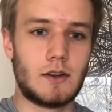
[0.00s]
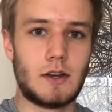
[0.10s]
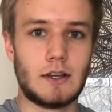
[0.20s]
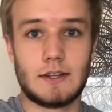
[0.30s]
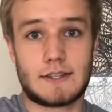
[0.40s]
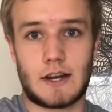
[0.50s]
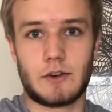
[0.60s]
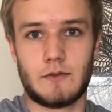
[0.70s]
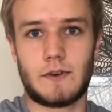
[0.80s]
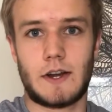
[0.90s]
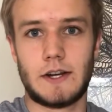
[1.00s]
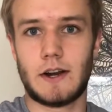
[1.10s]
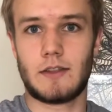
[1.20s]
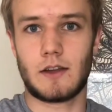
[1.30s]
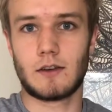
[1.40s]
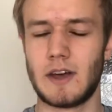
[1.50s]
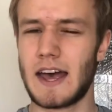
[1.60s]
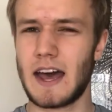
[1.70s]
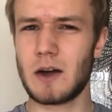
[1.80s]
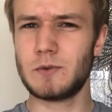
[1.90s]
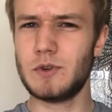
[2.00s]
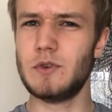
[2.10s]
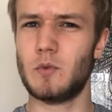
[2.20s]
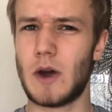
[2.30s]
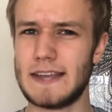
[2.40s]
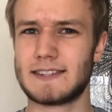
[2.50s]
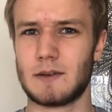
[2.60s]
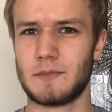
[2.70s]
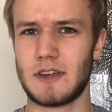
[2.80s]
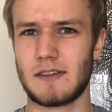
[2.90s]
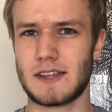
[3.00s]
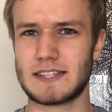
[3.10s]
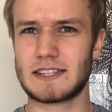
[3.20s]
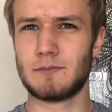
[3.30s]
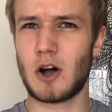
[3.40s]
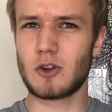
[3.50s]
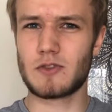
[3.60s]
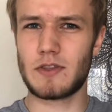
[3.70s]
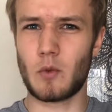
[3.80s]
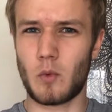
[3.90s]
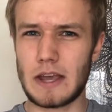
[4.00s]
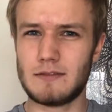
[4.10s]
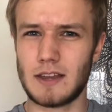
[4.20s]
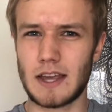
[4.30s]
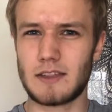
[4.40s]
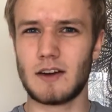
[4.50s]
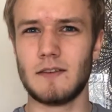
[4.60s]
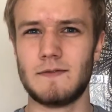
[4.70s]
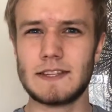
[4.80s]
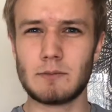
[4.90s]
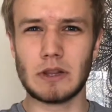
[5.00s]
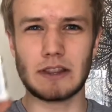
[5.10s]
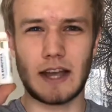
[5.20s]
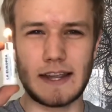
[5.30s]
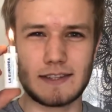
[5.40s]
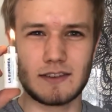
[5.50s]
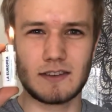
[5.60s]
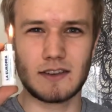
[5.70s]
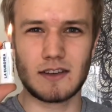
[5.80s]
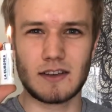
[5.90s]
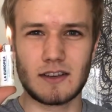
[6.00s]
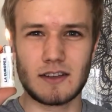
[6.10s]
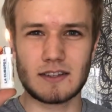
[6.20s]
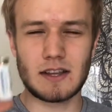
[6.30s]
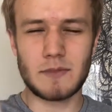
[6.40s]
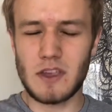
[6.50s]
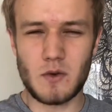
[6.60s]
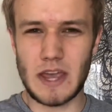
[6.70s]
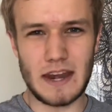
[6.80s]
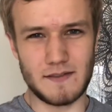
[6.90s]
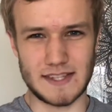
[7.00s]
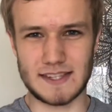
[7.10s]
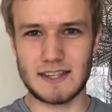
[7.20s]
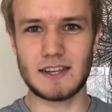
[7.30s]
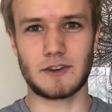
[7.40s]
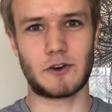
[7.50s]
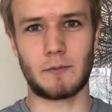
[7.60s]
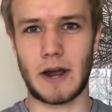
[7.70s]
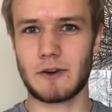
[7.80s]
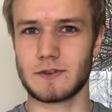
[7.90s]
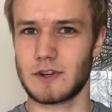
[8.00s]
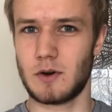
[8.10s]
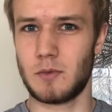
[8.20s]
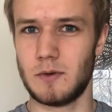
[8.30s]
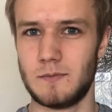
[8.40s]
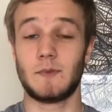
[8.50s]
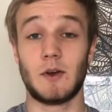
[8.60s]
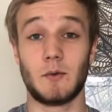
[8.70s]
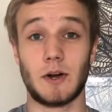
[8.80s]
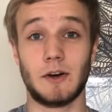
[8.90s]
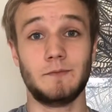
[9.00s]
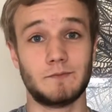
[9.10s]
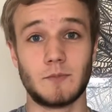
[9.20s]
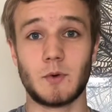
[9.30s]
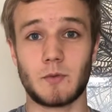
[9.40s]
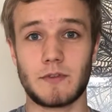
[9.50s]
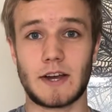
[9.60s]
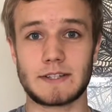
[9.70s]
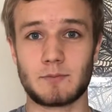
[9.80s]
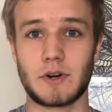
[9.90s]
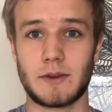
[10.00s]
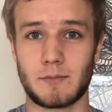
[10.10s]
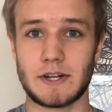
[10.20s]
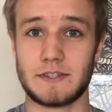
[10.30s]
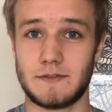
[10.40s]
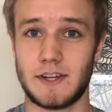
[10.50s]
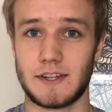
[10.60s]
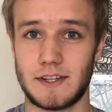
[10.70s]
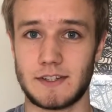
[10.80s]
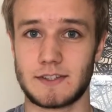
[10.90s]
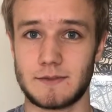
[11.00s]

At least I couldn't find anything. How do you weigh something that's smaller than the wavelength of visible light? Something you can't even see under a microscope. Well, we've got some pretty impressive techniques.